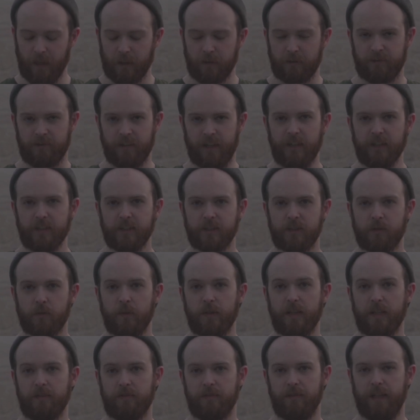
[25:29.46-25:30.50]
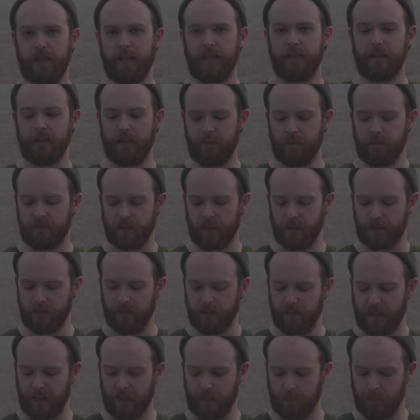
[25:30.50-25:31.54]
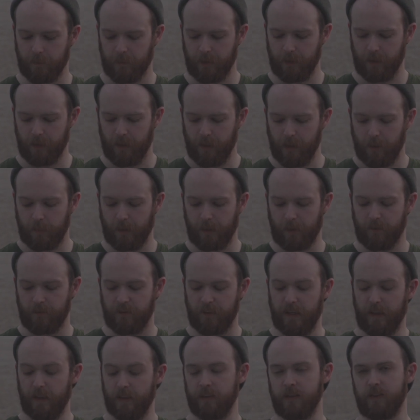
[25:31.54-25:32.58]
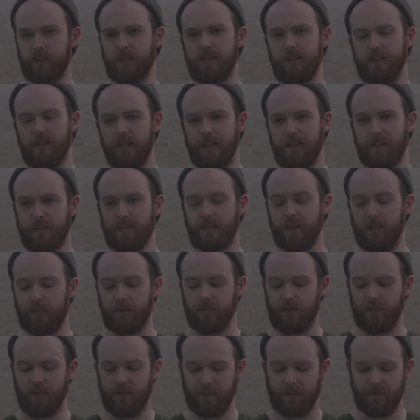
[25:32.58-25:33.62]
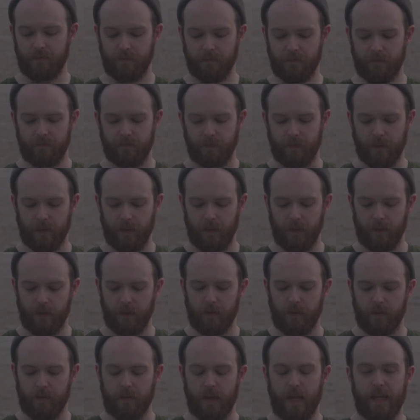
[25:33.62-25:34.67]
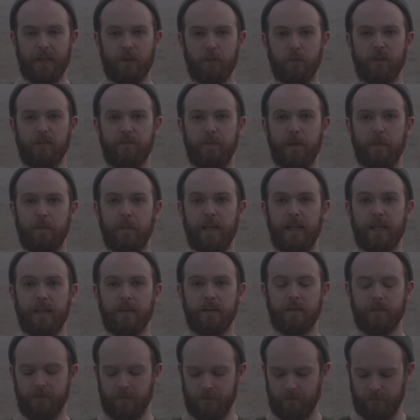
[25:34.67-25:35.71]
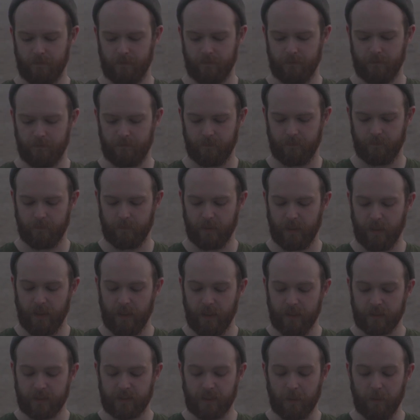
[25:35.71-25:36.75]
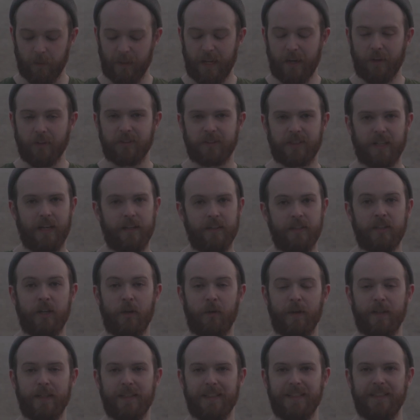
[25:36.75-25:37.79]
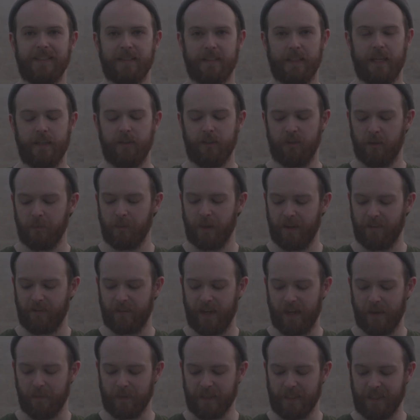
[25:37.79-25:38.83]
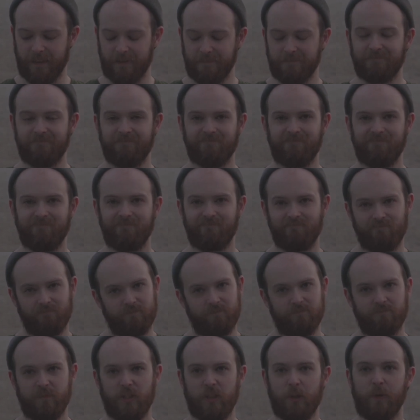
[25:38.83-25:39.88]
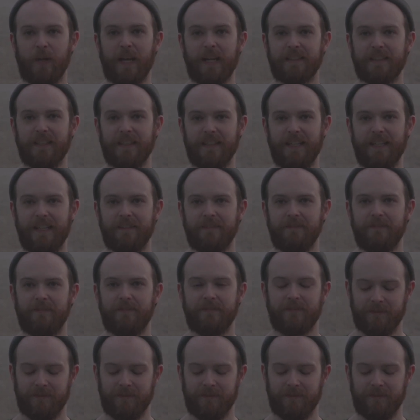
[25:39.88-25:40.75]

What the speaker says: crushed when the train in front of them malfunctioned in a tunnel. and it would have been me. Someone else unknowingly said to my family, "You get to live."